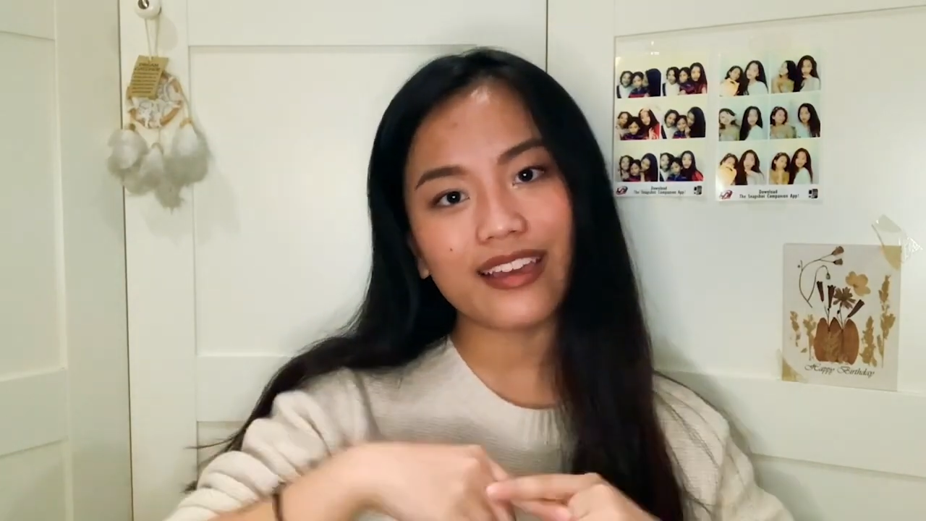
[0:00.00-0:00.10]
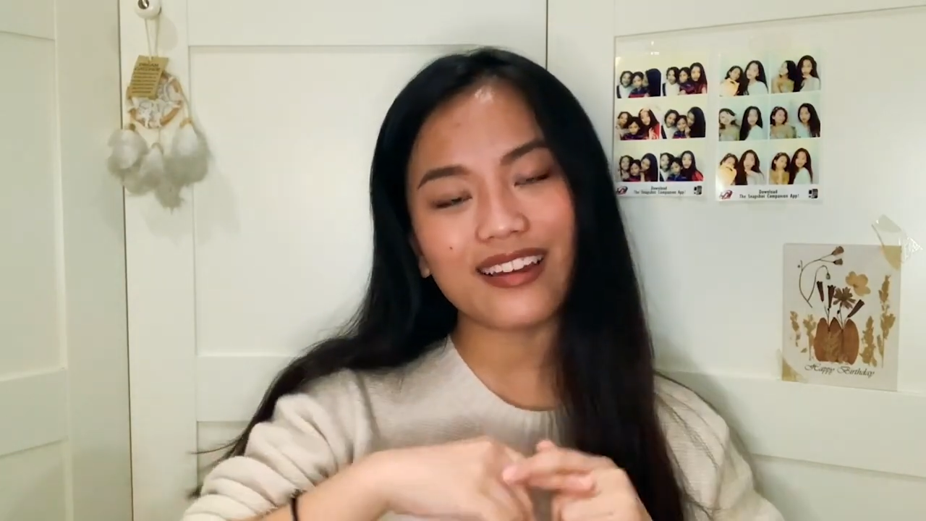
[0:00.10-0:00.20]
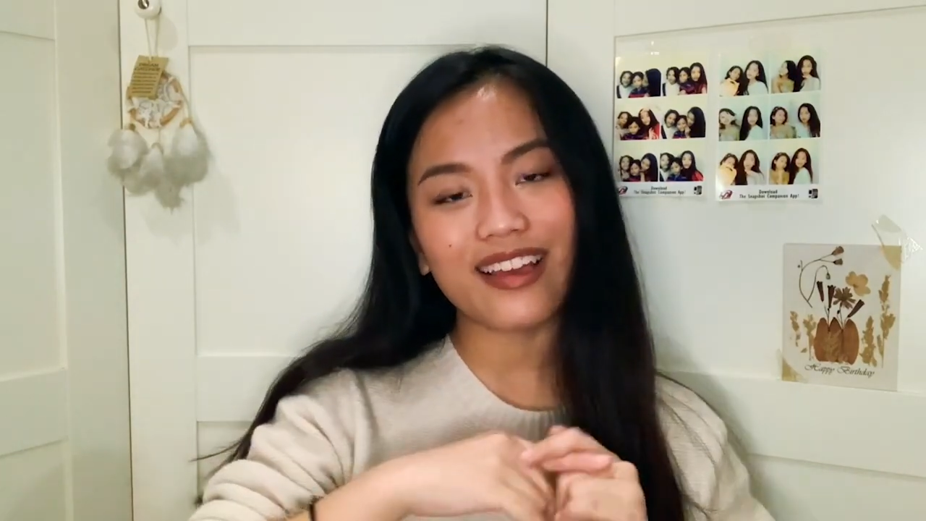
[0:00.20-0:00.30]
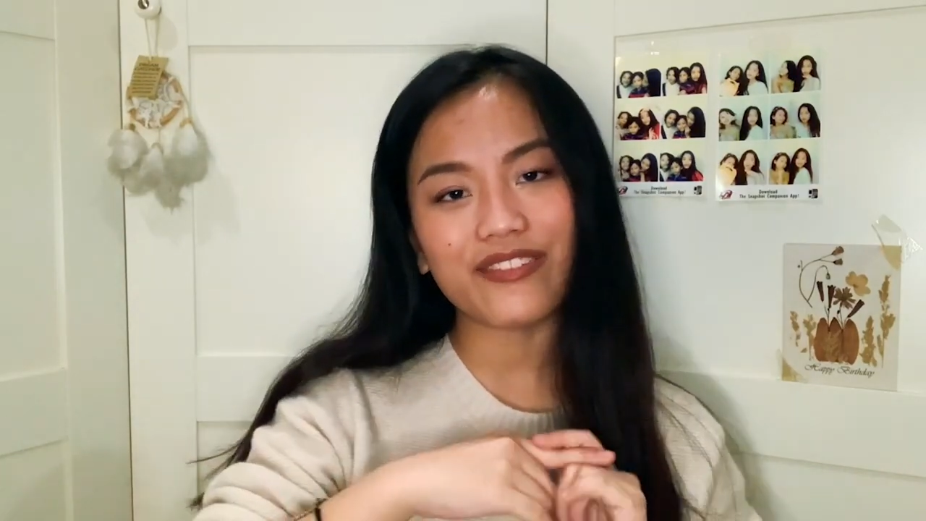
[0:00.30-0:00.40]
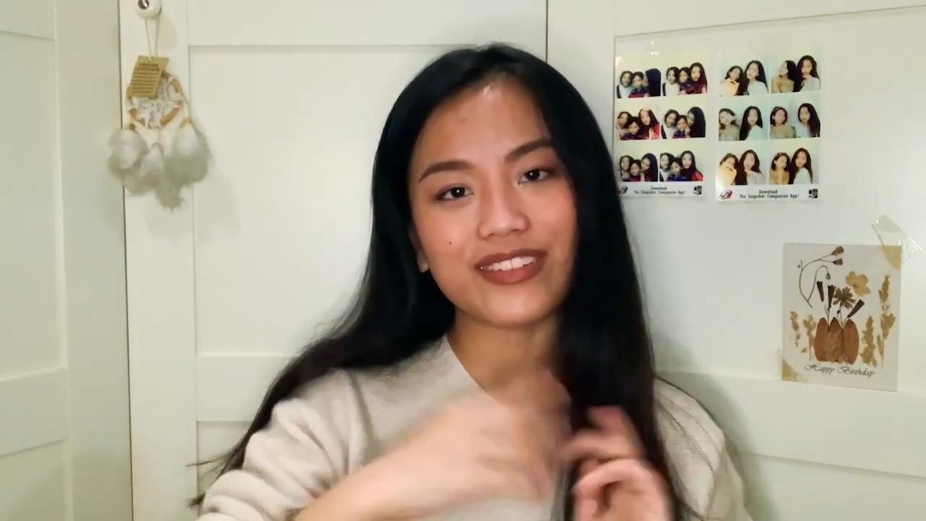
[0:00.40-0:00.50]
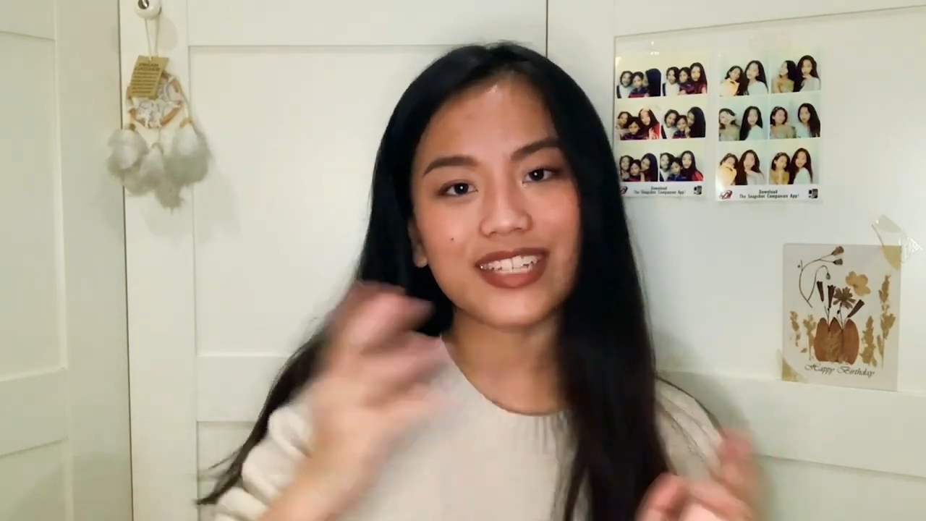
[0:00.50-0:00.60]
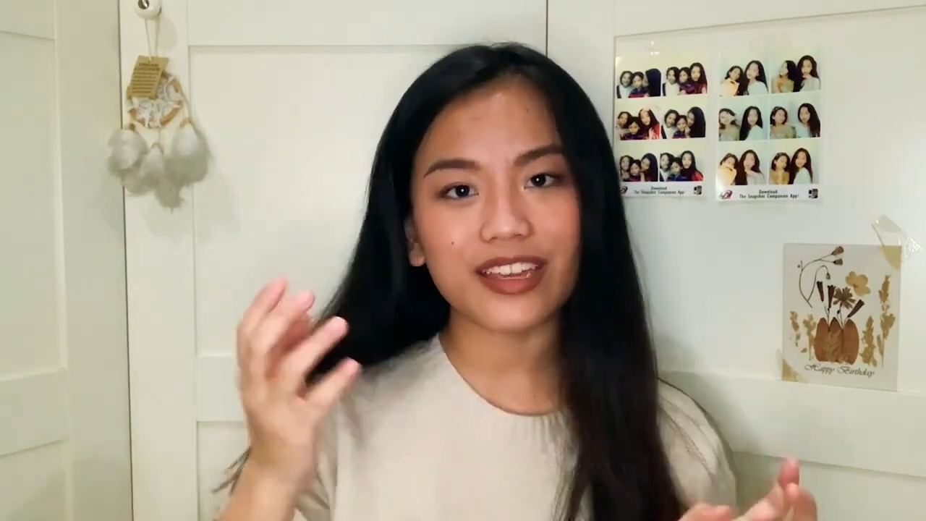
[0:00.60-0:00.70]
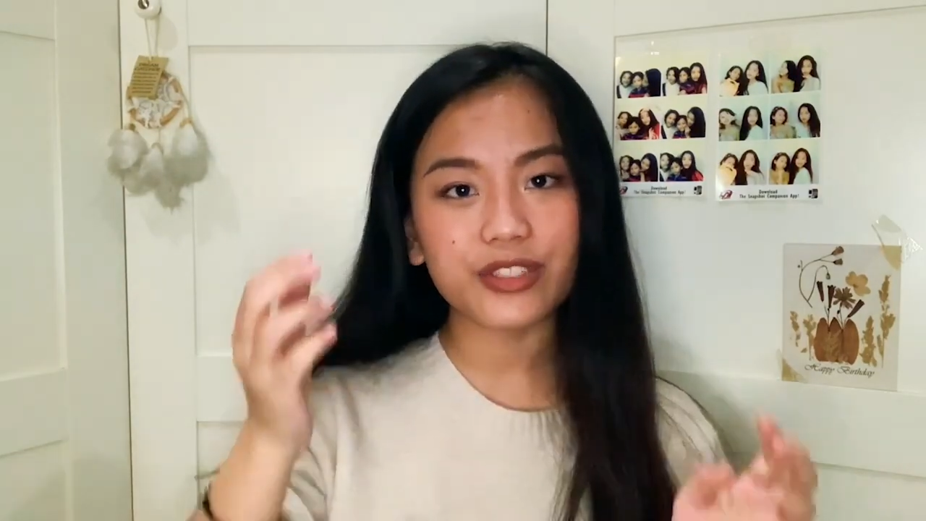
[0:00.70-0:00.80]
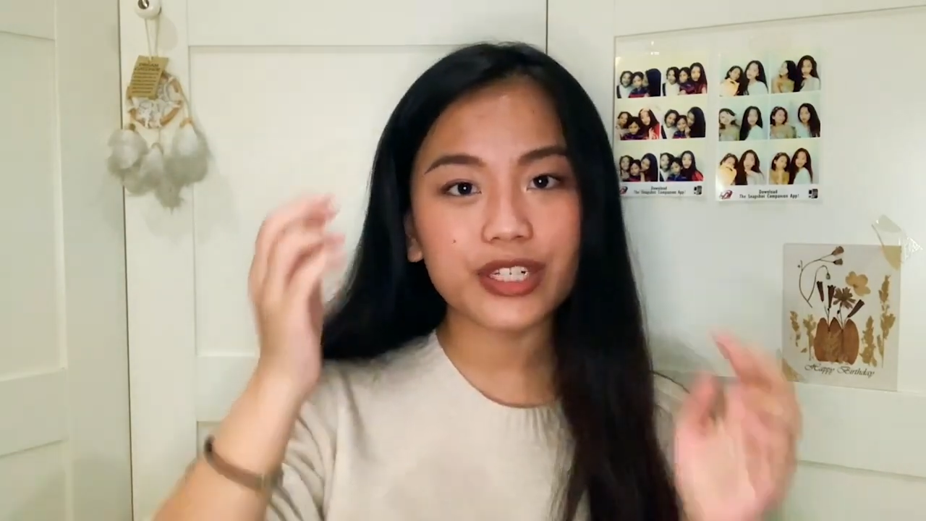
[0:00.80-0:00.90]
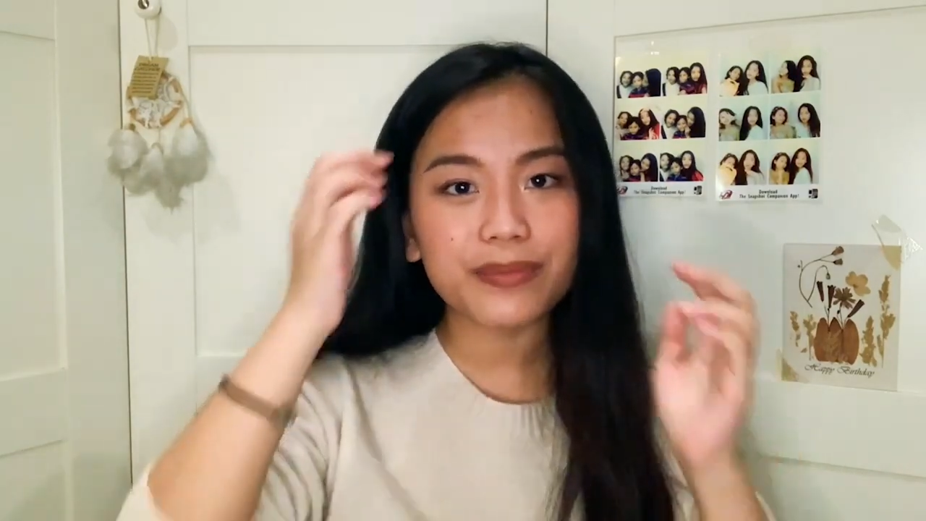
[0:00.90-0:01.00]
and have a
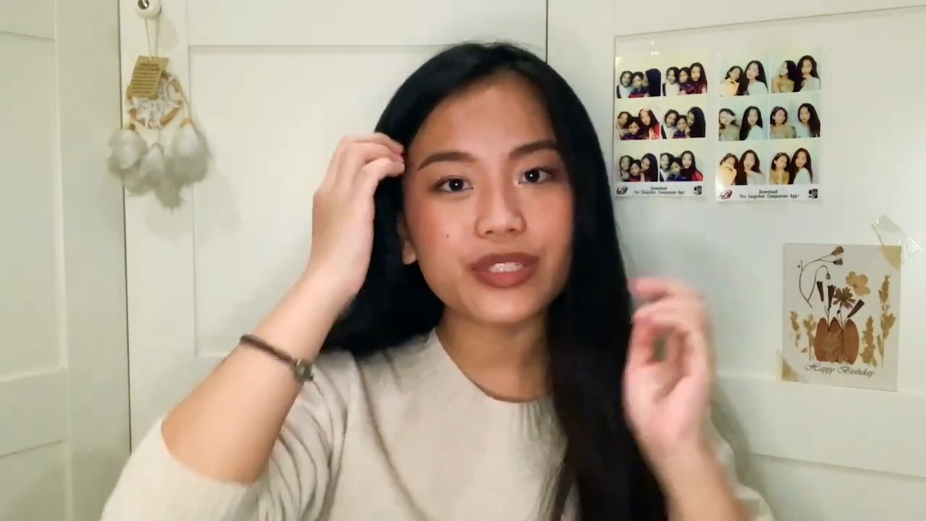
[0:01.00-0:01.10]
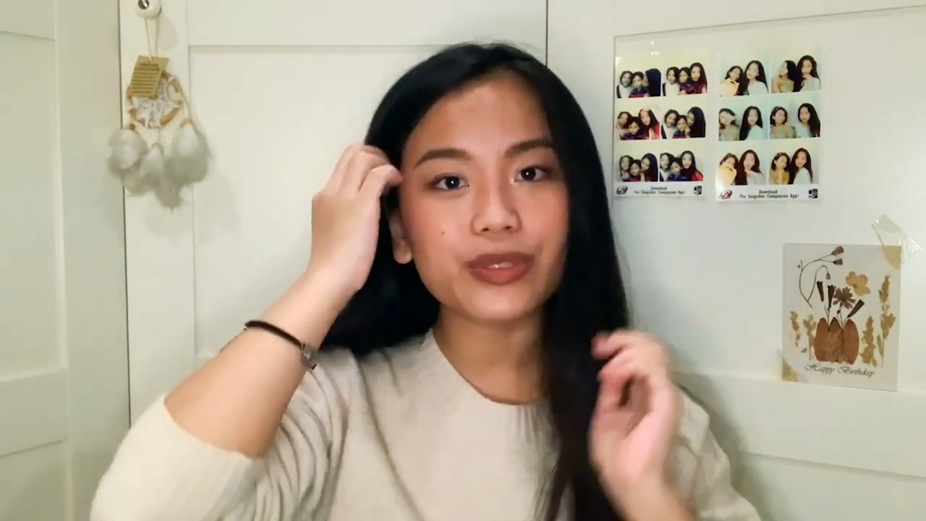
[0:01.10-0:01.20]
day trip